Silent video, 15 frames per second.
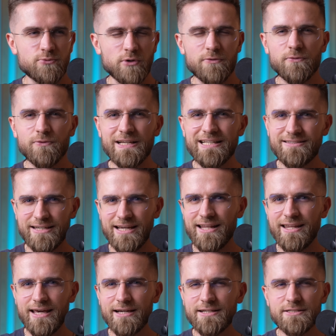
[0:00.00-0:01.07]
roughly
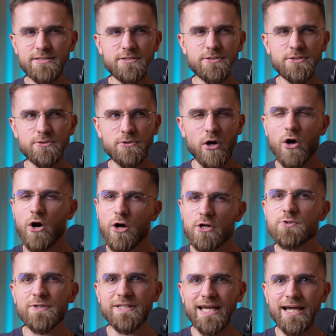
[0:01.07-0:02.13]
10x to
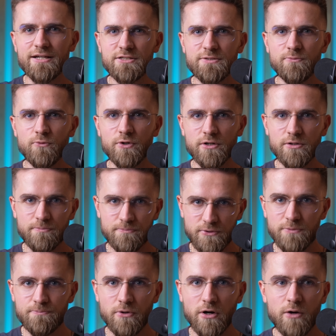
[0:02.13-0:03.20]
100x more
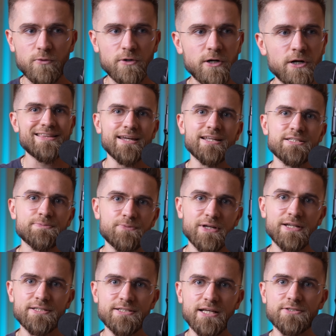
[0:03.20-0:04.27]
compute power than its
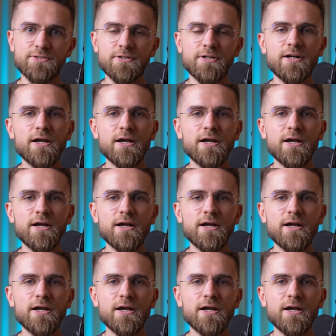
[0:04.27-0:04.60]
predecessor.